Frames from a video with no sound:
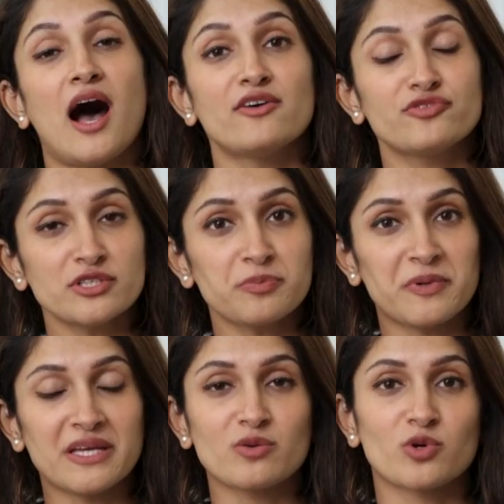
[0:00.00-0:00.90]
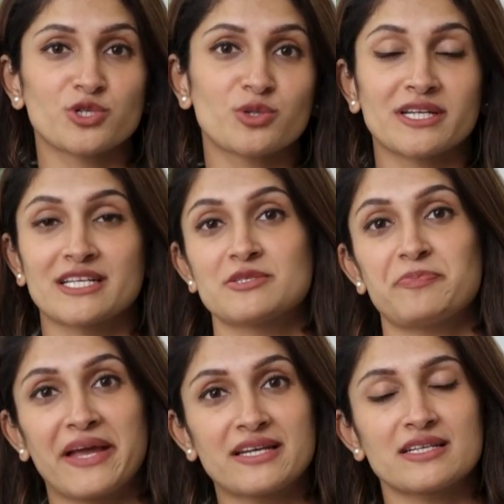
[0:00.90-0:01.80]
After the peel, what you can
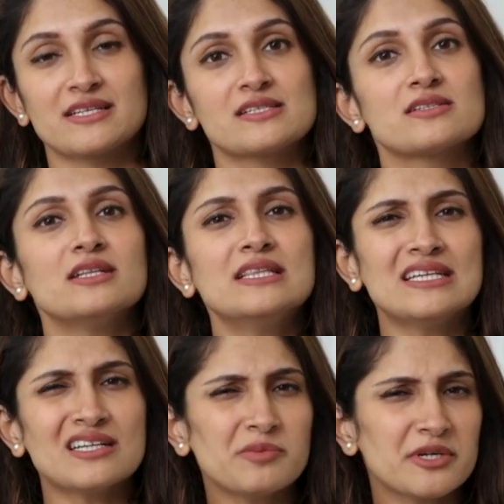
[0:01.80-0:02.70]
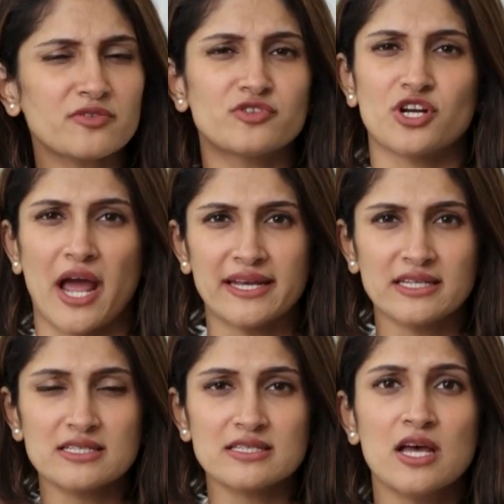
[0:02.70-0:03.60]
expect is a little bit of
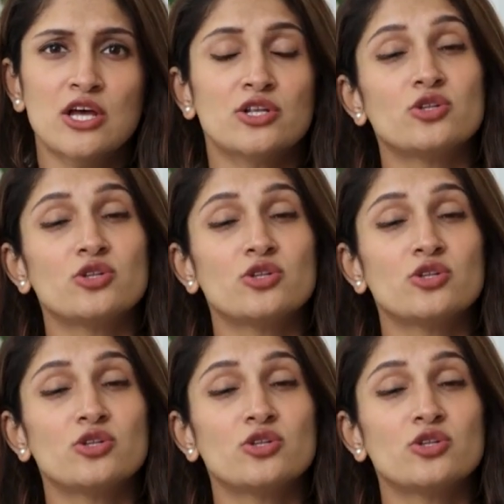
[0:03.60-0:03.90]
dryness.